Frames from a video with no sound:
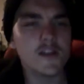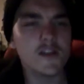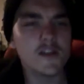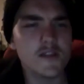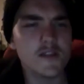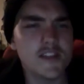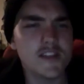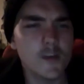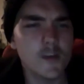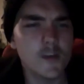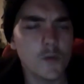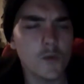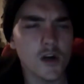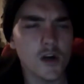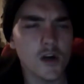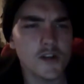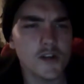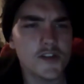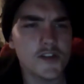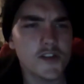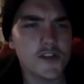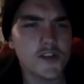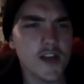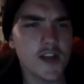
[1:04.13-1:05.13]
interesting to
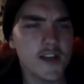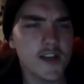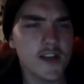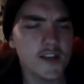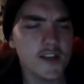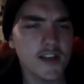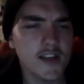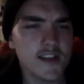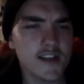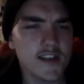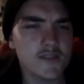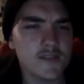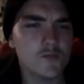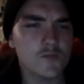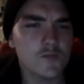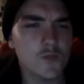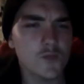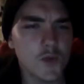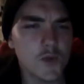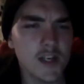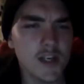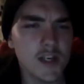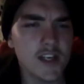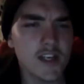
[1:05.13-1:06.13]
watch, and you can get some
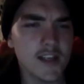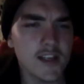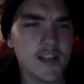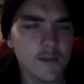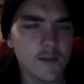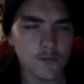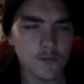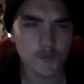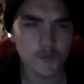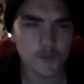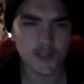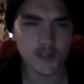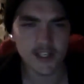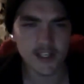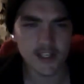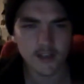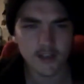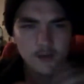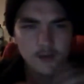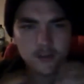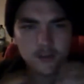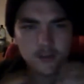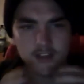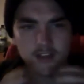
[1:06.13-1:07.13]
really, really
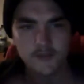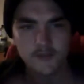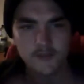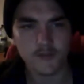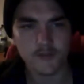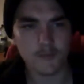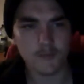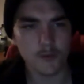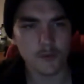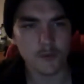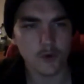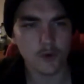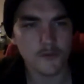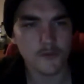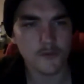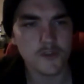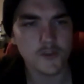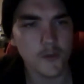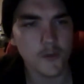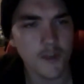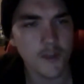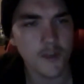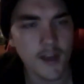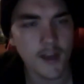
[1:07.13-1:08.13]
good different morphs
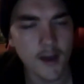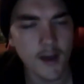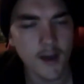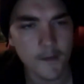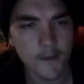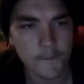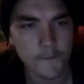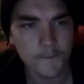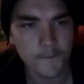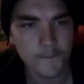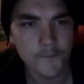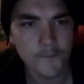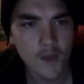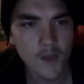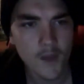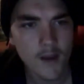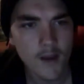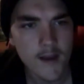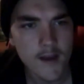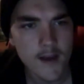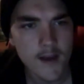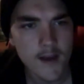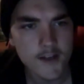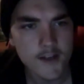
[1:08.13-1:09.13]
on the
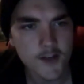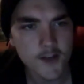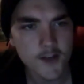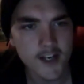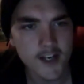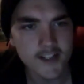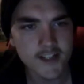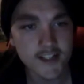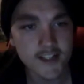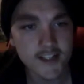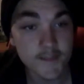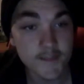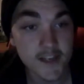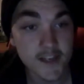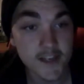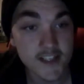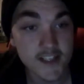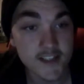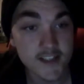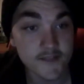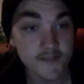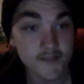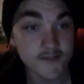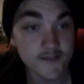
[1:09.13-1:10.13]
tarantula
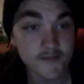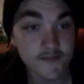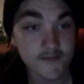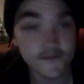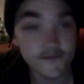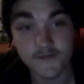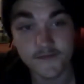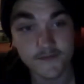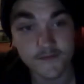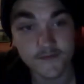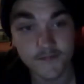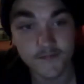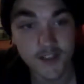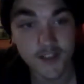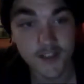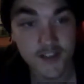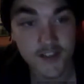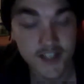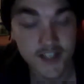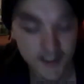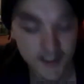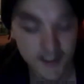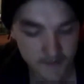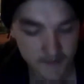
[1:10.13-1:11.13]
species of, like, the
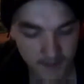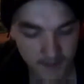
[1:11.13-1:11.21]
Chilean